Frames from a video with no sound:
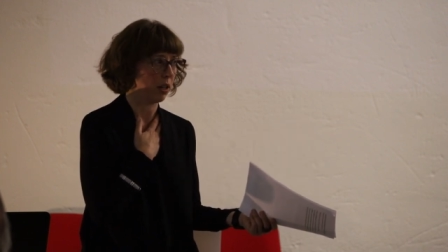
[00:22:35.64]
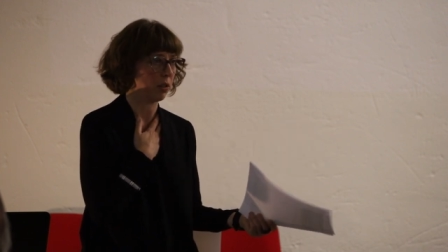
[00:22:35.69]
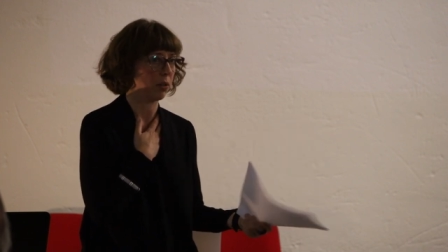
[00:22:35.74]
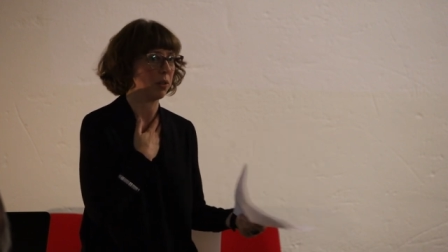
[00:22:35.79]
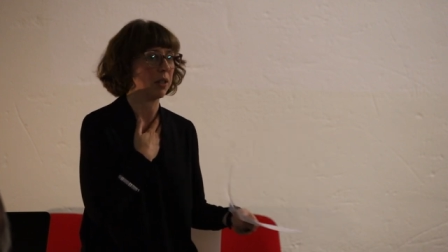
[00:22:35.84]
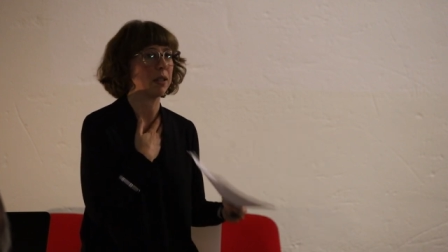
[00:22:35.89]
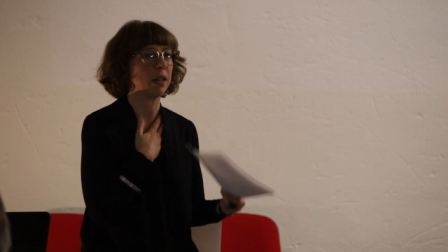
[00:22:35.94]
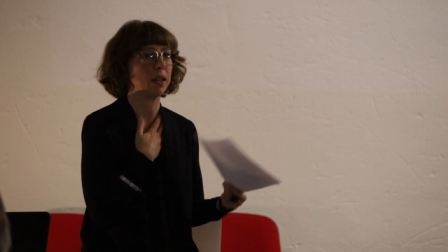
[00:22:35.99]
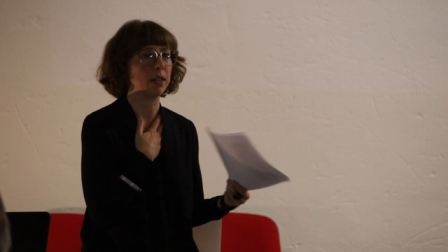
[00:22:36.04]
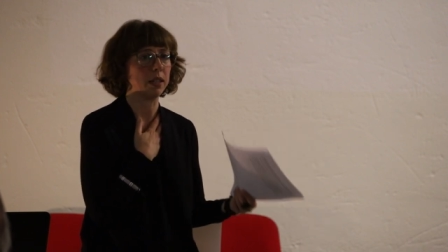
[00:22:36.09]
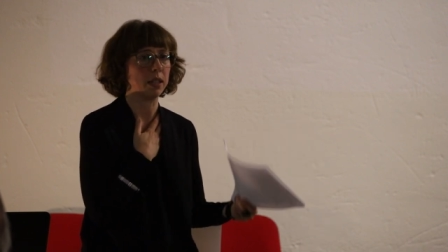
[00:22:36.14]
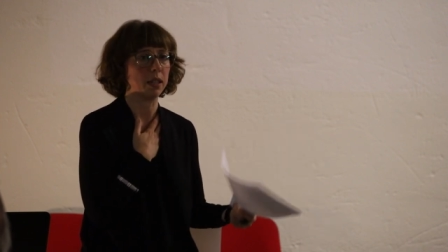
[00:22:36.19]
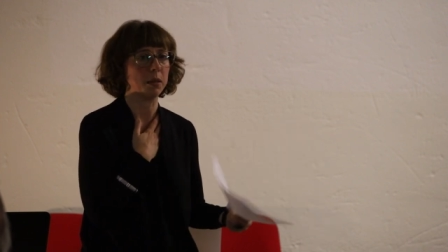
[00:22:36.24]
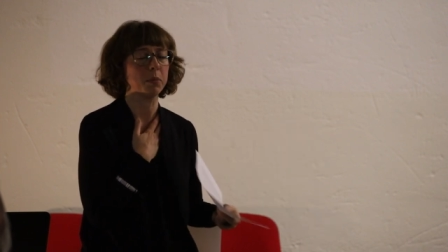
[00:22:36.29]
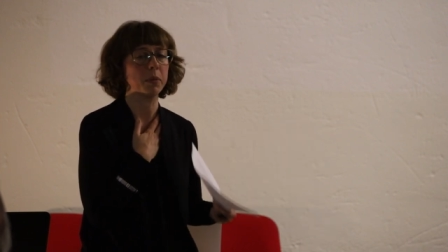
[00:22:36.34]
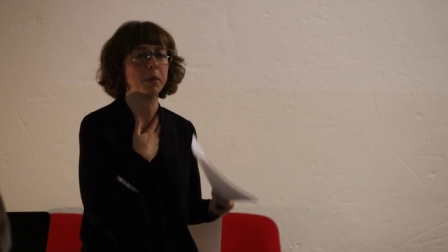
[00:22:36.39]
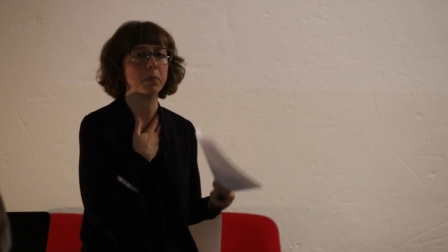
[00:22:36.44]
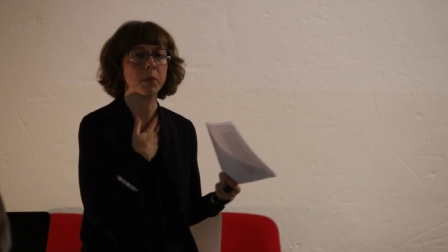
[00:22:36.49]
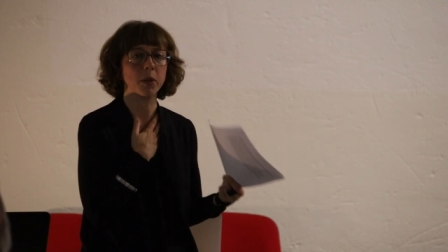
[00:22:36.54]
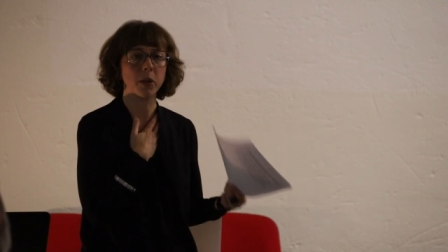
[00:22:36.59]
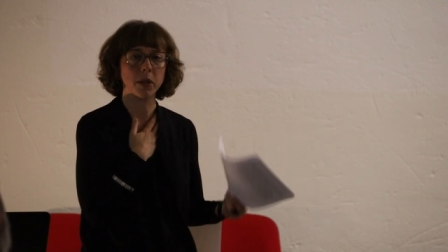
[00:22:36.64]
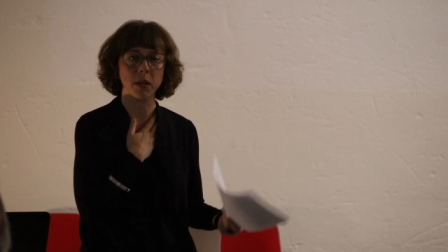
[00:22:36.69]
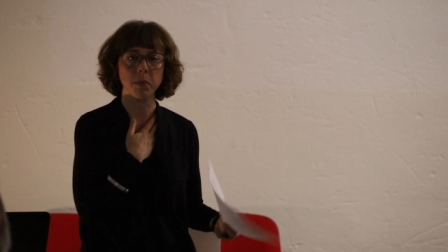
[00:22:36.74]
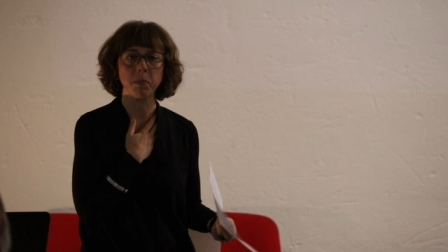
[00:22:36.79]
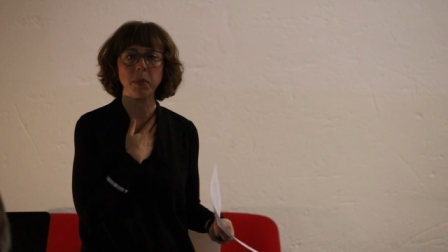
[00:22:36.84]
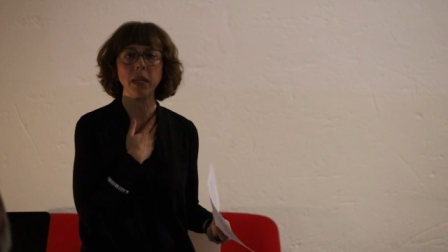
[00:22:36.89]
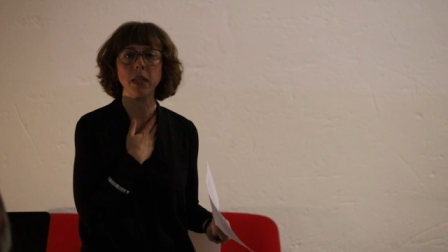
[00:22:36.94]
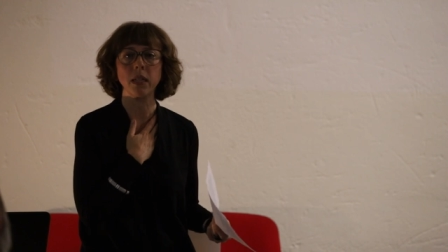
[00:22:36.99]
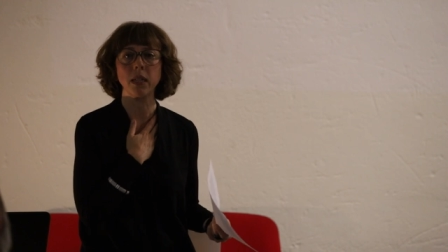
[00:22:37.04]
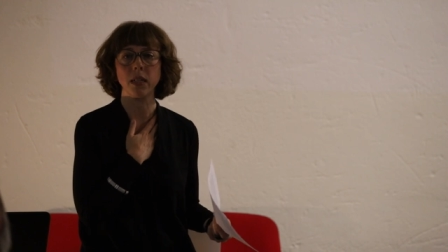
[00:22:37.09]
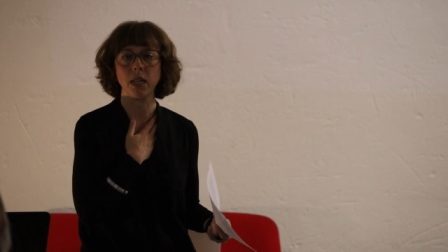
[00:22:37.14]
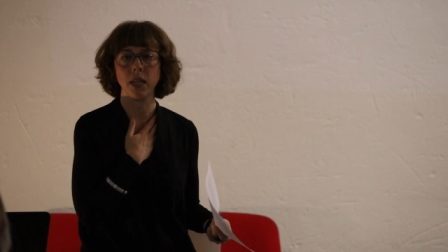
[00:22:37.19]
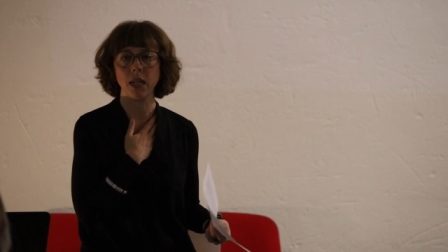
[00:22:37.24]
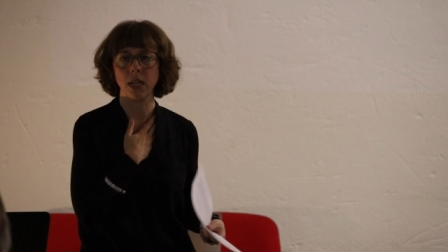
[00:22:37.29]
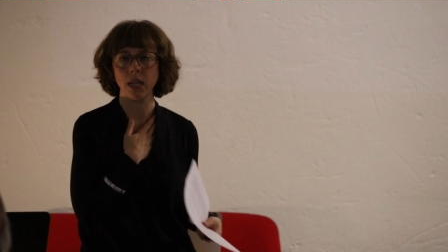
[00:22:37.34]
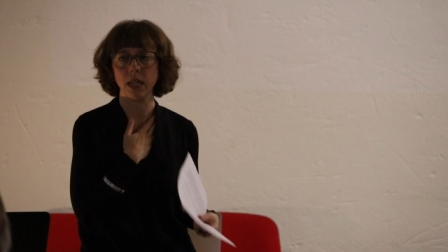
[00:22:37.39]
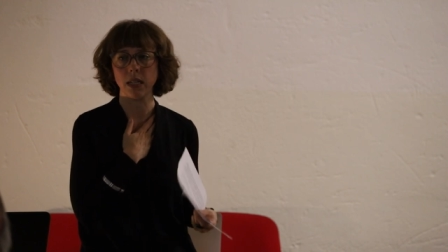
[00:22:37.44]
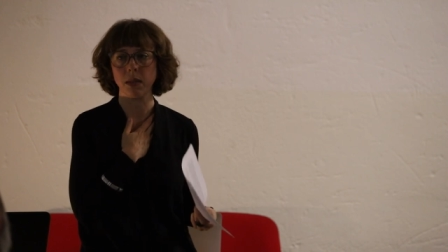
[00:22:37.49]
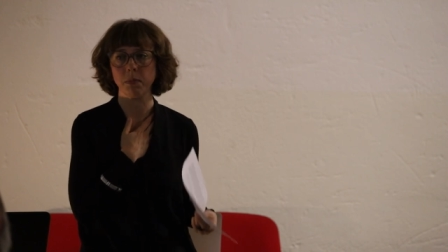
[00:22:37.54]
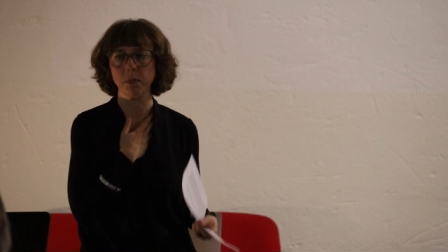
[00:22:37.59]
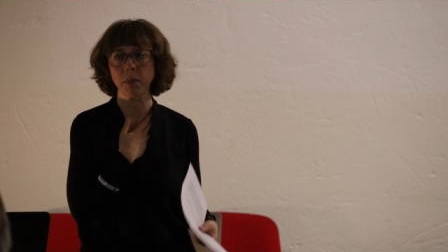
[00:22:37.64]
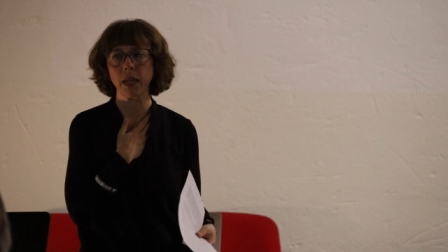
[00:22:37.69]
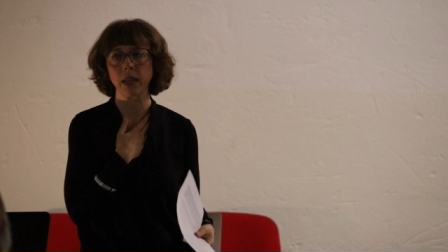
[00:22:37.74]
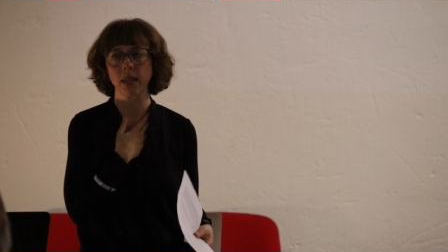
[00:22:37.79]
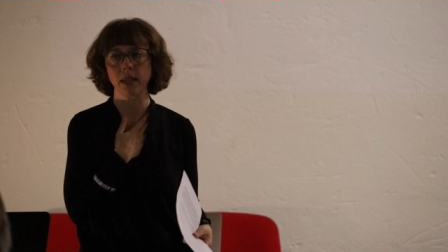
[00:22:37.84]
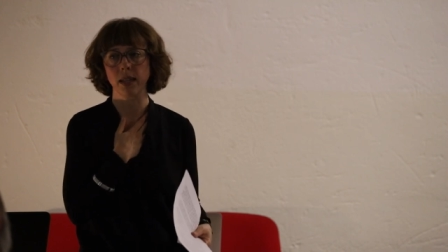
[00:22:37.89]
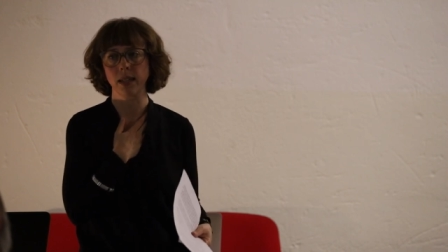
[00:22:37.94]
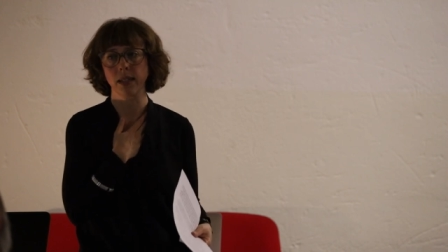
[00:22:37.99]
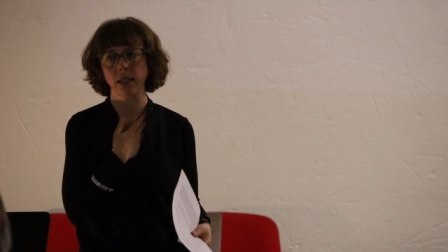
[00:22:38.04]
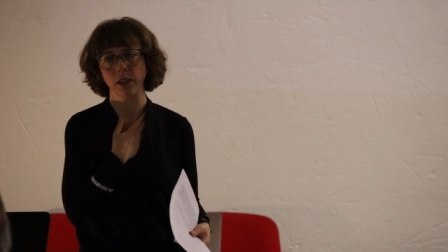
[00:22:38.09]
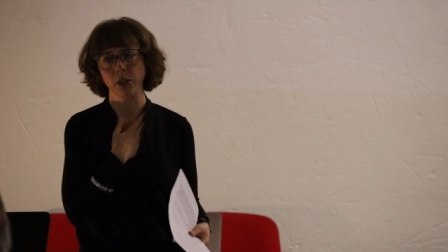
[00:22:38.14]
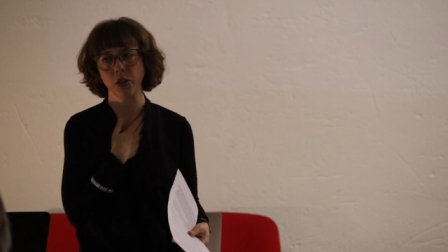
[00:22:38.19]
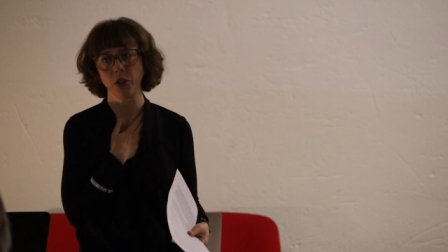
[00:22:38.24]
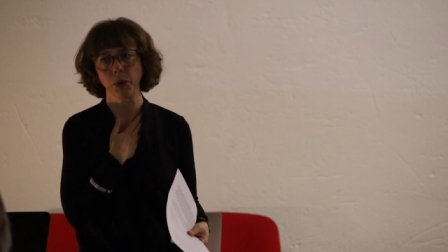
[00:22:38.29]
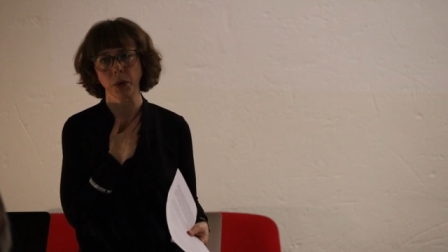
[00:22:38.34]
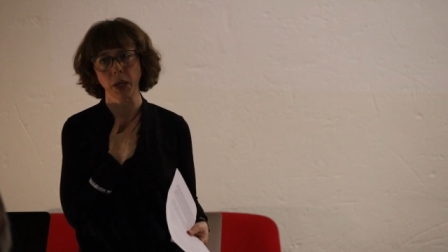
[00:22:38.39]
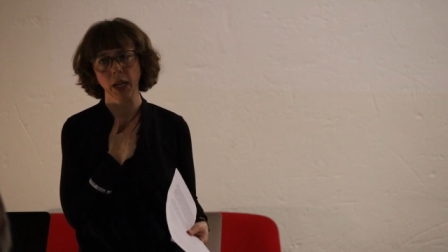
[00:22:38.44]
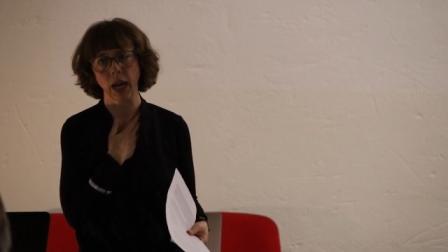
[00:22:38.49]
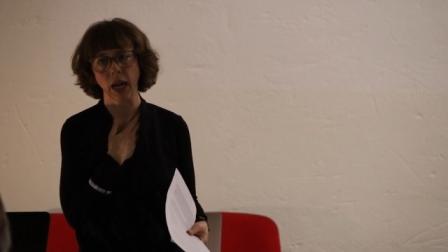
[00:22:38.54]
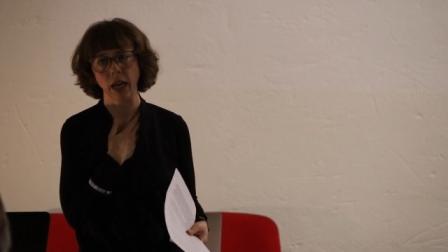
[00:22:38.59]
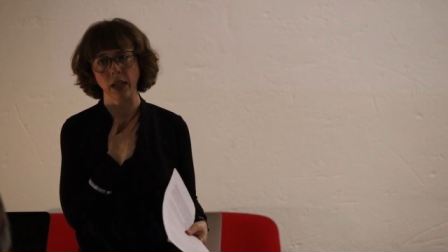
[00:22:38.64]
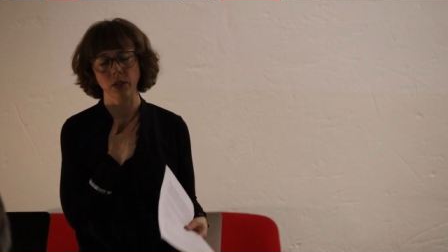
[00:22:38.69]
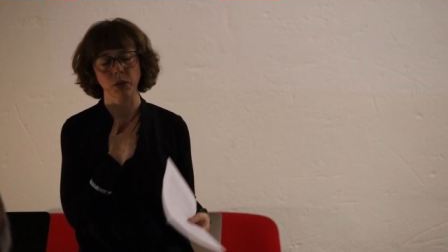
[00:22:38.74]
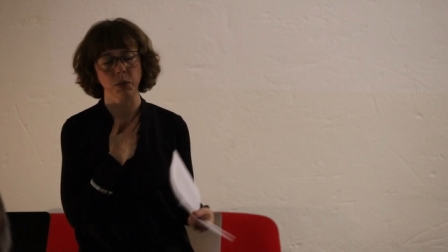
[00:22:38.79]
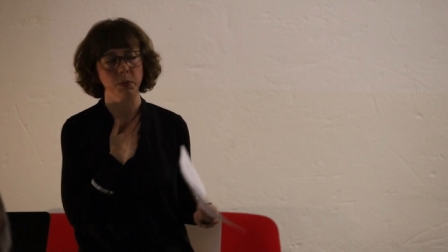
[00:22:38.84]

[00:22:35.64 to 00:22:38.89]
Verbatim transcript: So this idea of employability is a big thing in the UK.